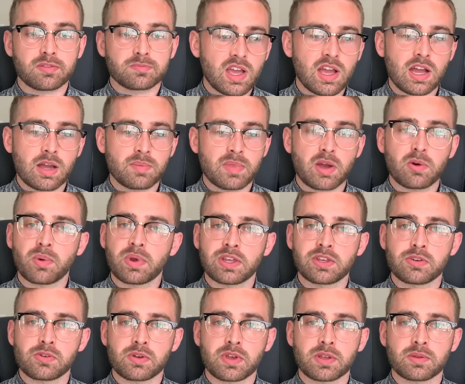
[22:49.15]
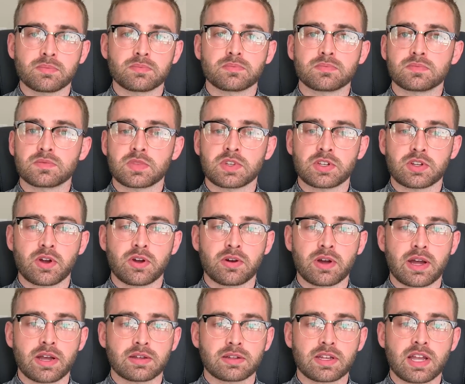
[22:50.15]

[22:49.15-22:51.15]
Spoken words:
That way you can, you know,